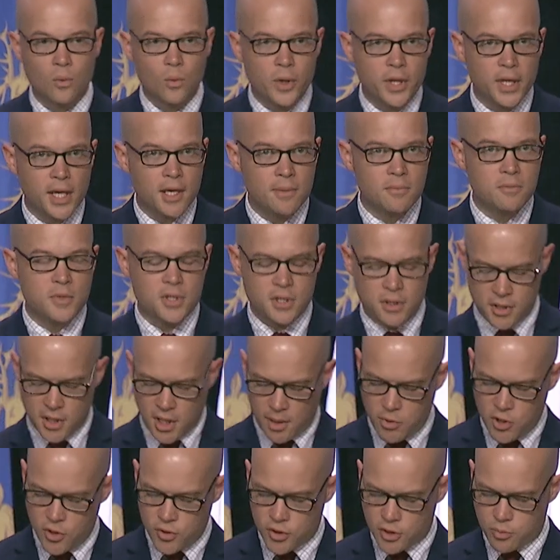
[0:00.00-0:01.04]
William
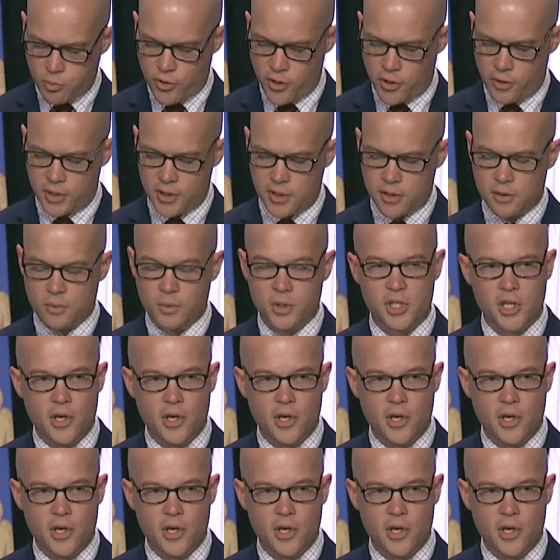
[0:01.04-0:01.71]
W. Spruance was a